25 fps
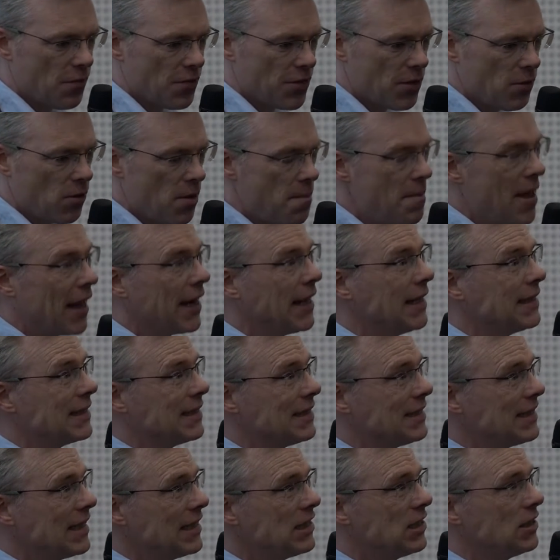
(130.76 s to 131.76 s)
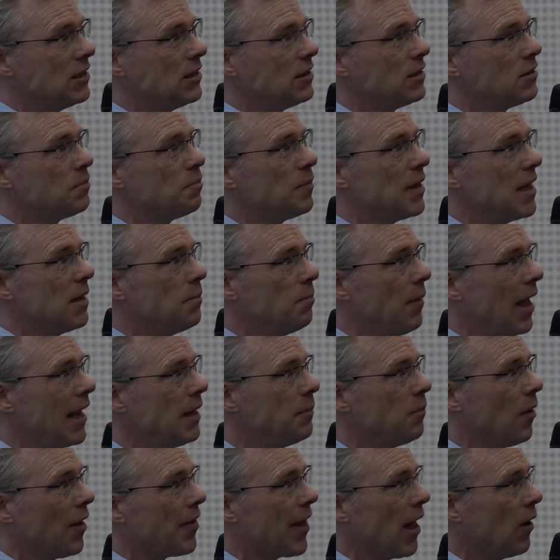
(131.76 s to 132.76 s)
there were many decisions being
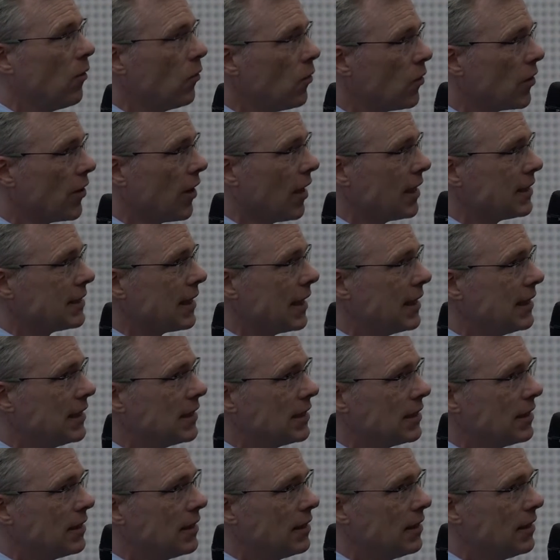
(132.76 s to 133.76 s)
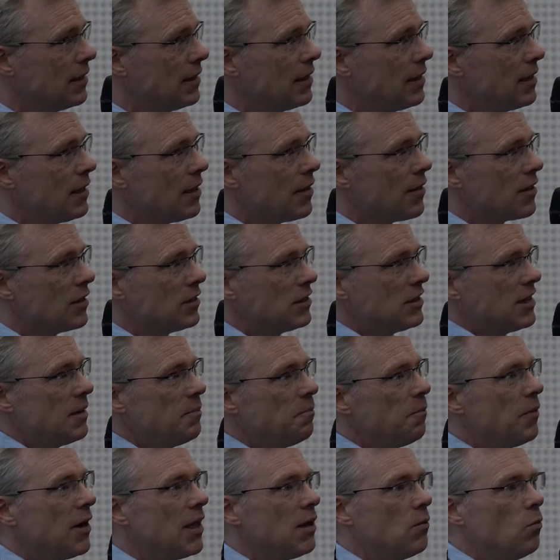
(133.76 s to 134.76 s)
made by that organisation that
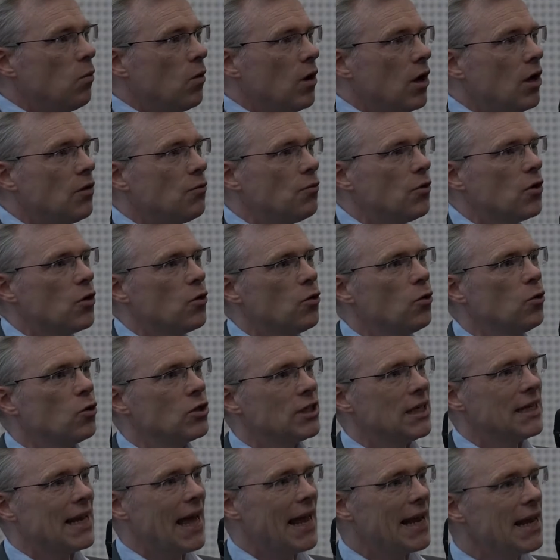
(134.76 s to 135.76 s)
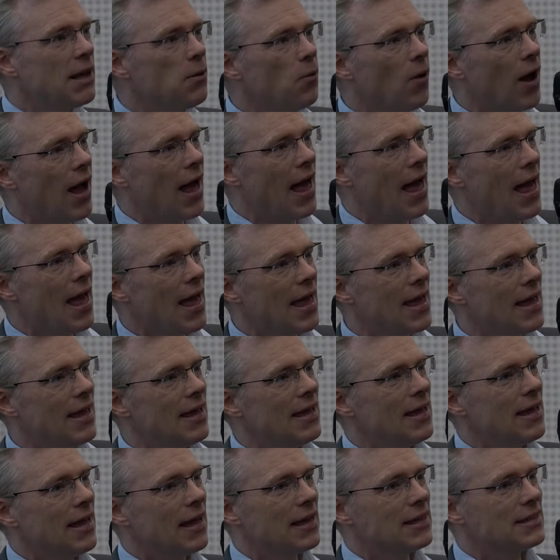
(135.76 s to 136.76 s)
simply weren't recorded anywhere
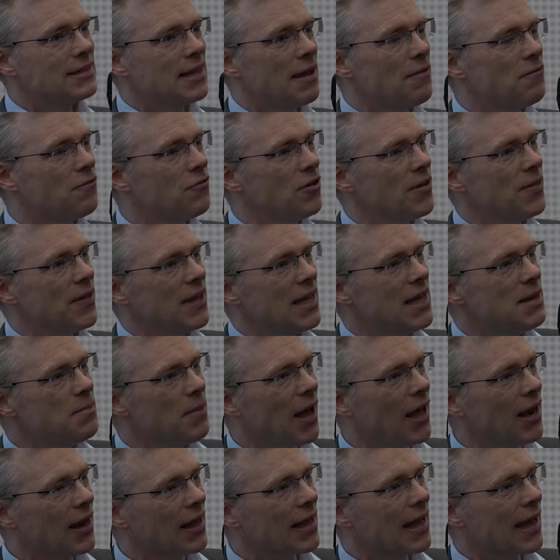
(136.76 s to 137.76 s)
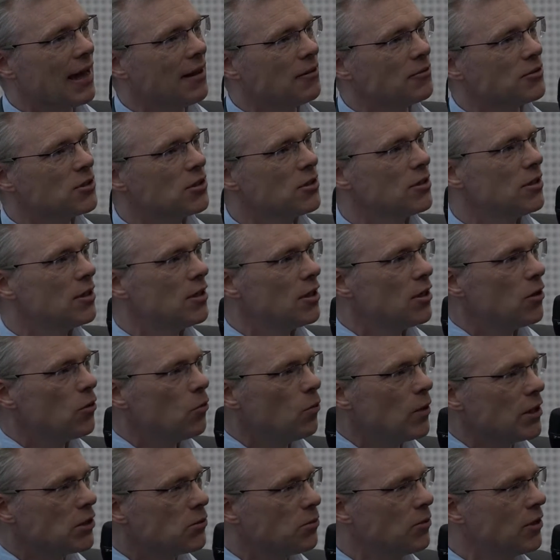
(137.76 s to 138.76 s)
except for in the email accounts,
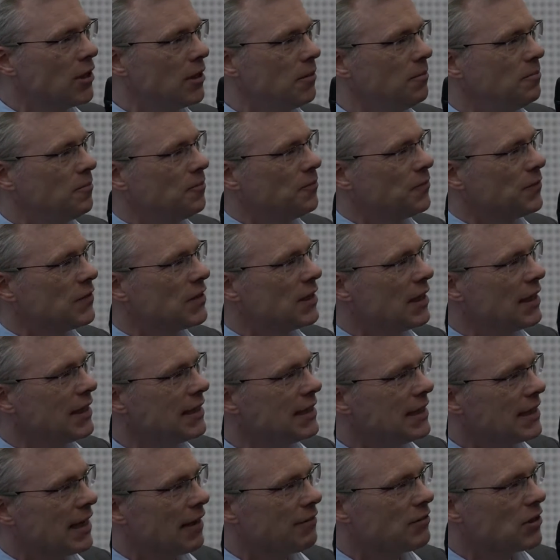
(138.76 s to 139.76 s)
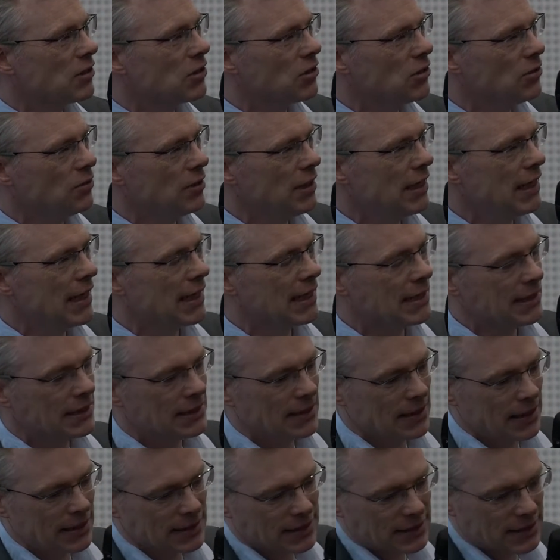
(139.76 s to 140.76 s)
which were deleted after 2 years.
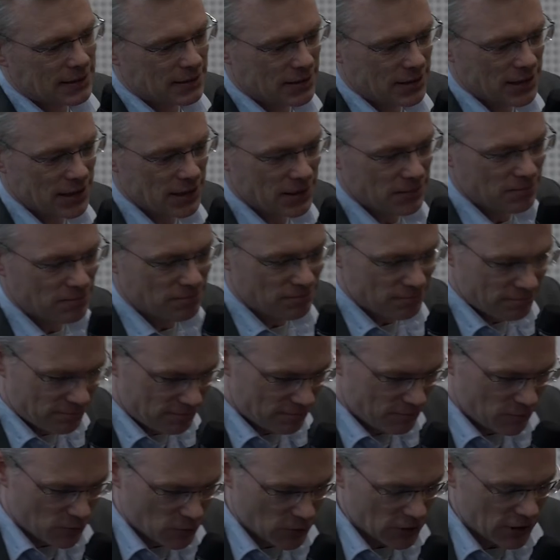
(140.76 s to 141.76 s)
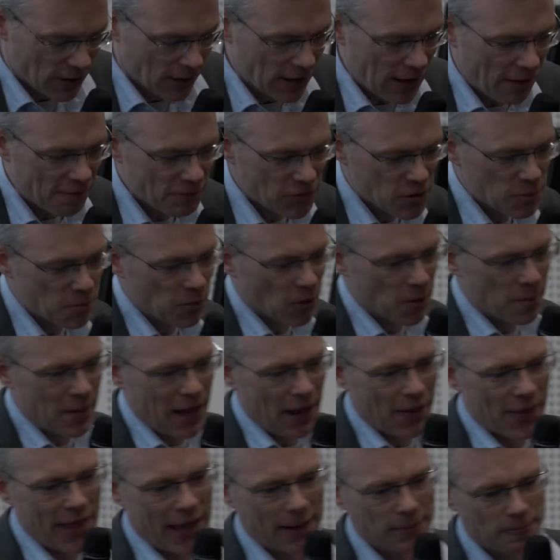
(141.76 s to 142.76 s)
And she was uncomfortable
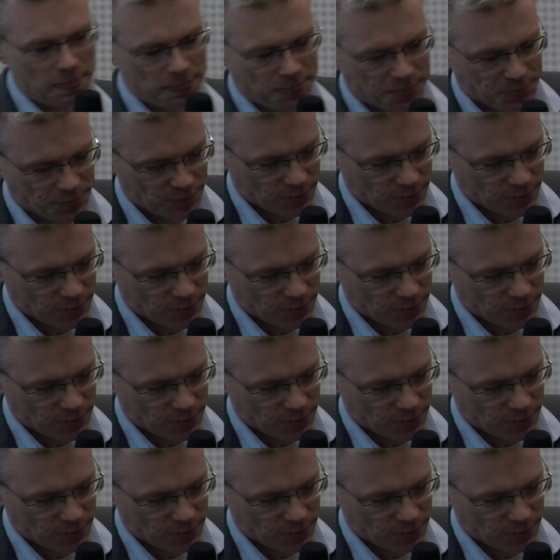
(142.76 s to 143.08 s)
about that.